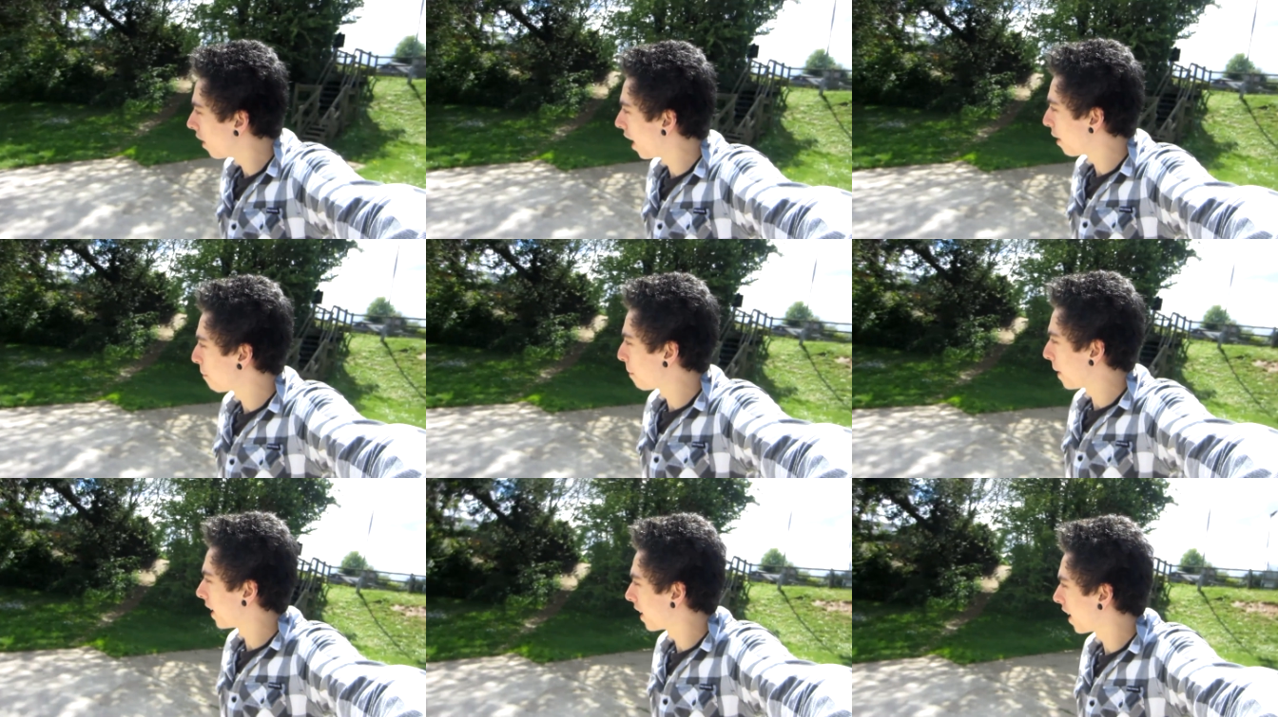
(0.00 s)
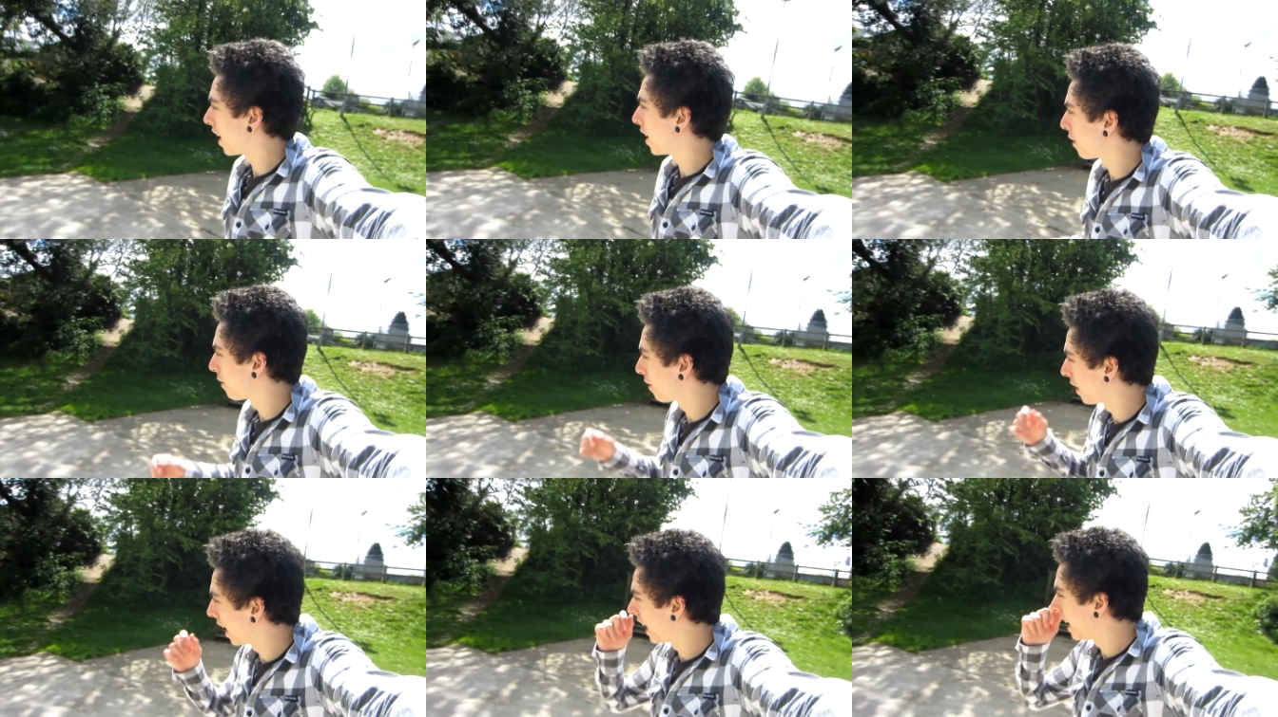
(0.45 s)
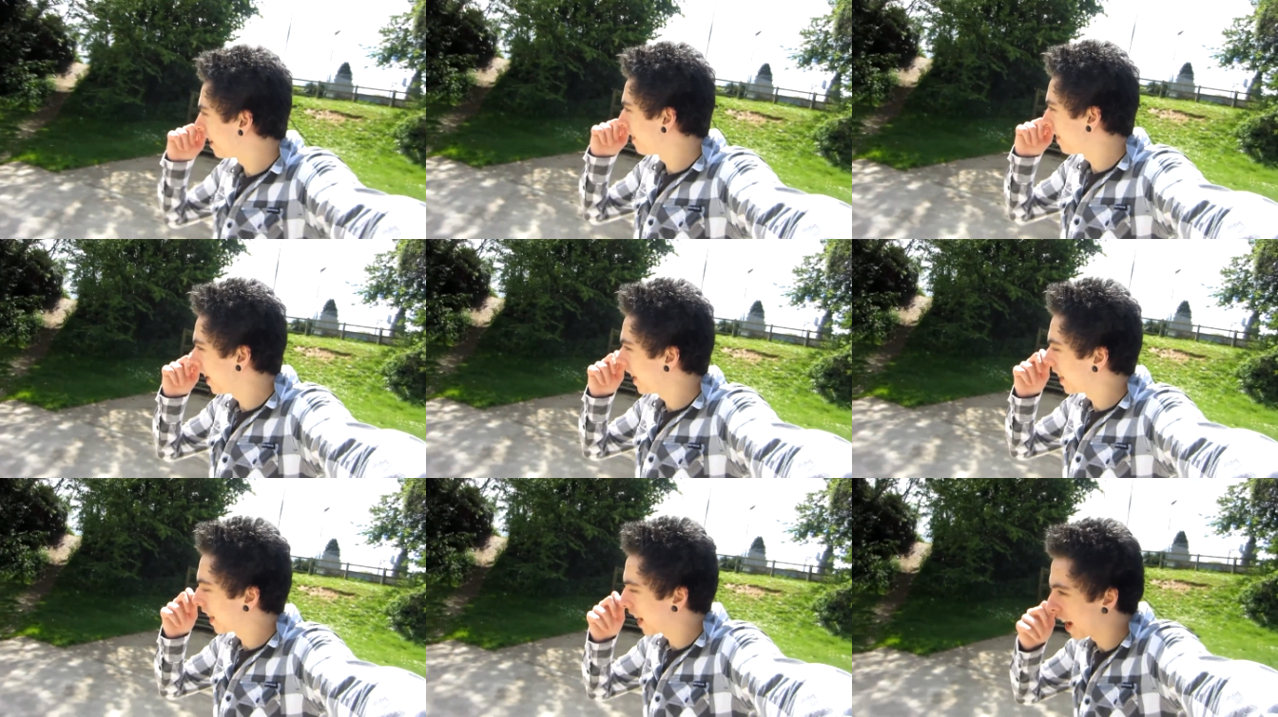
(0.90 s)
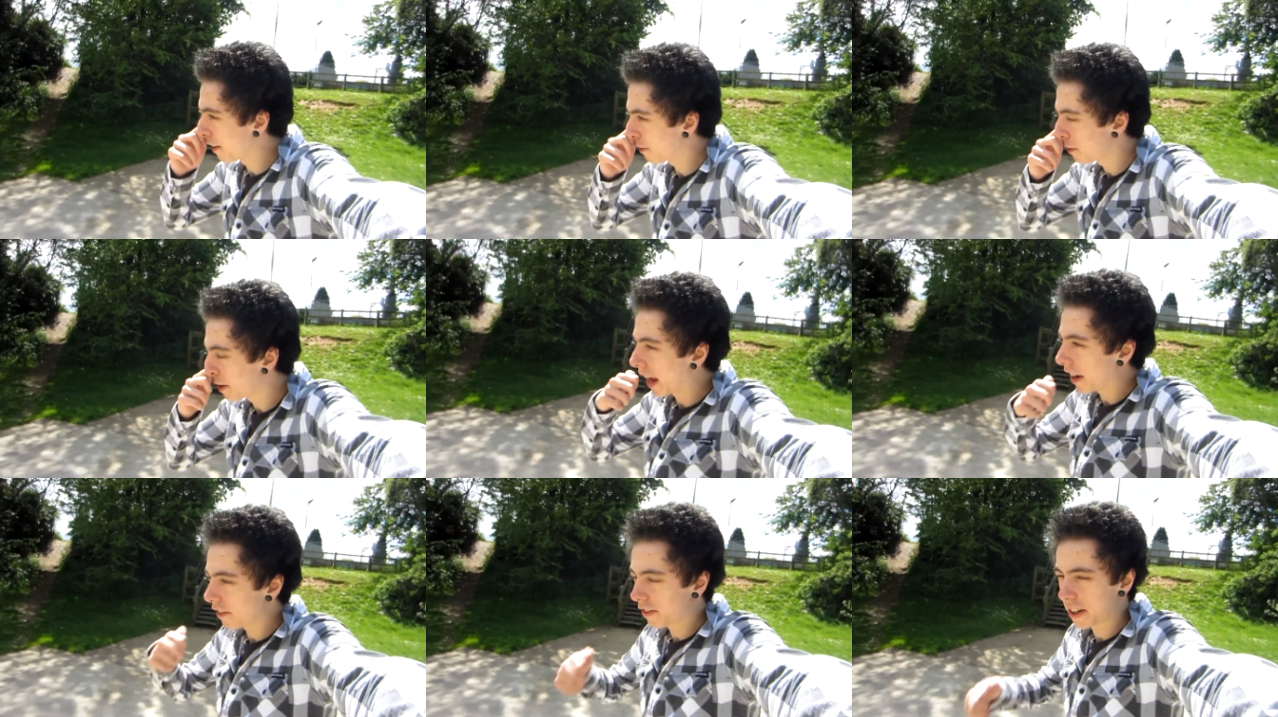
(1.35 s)
I've been kind of lazy and I haven't
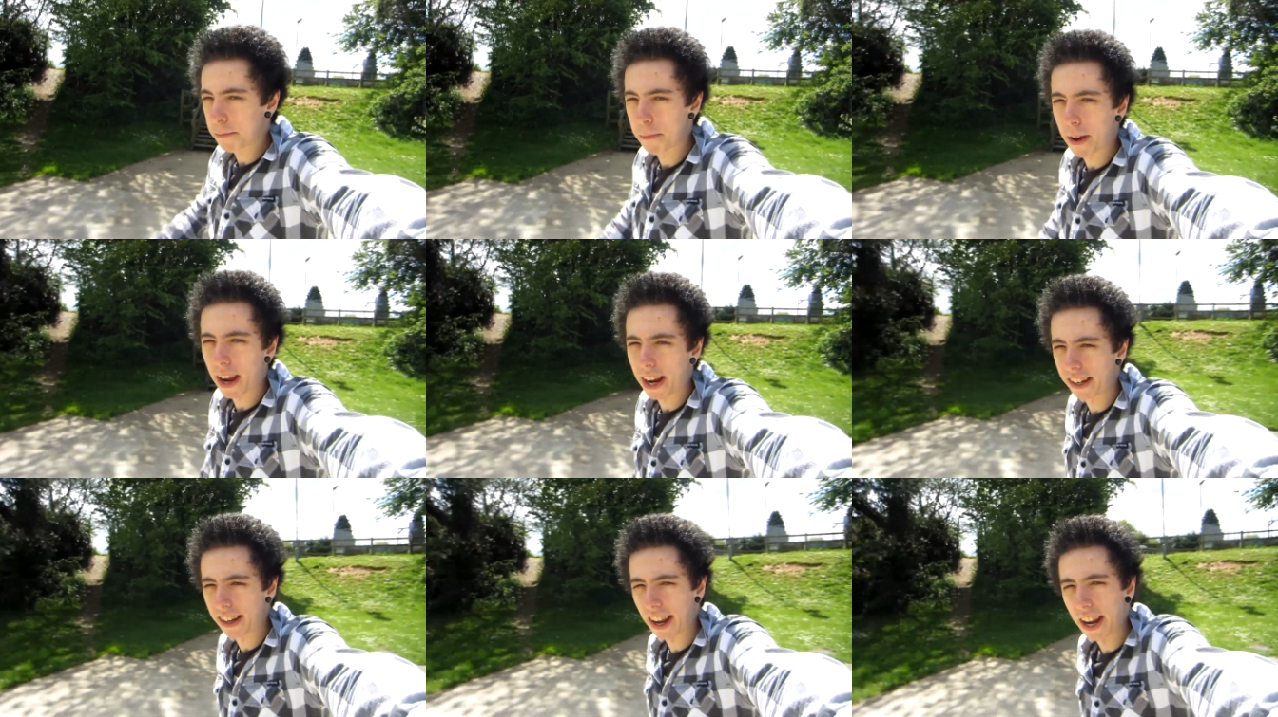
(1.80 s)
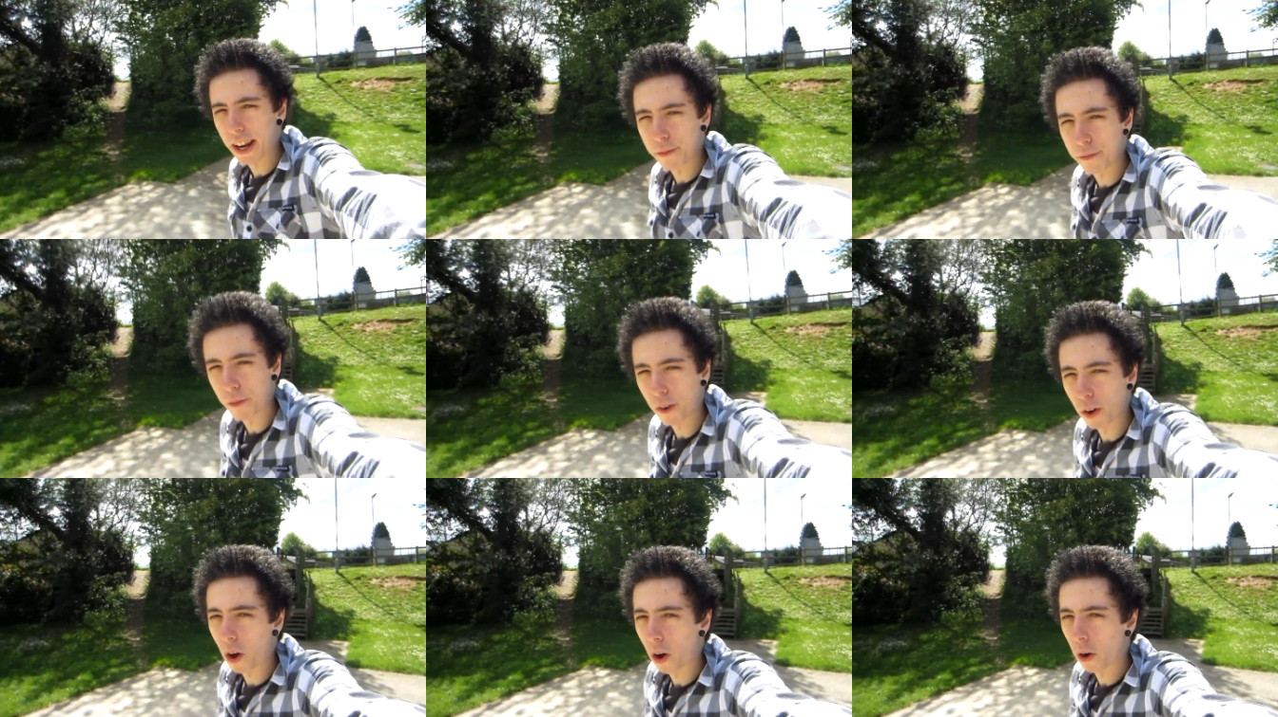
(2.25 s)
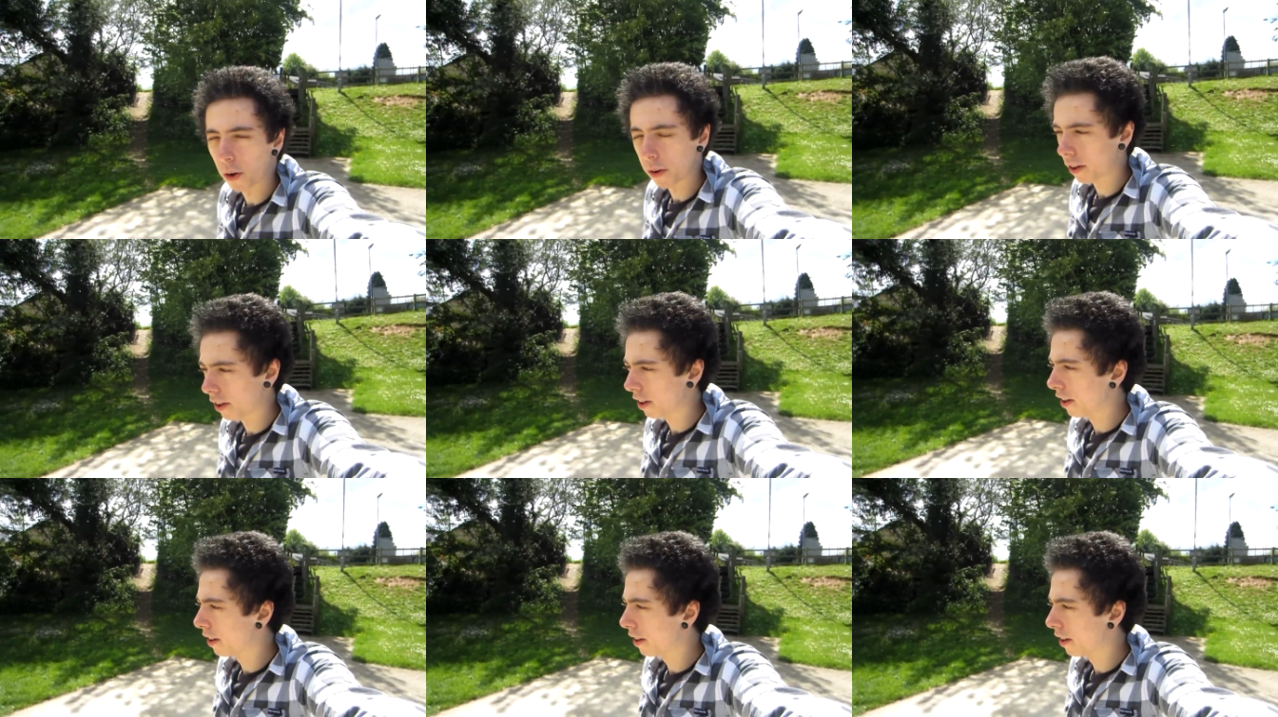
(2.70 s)
actually made a vlog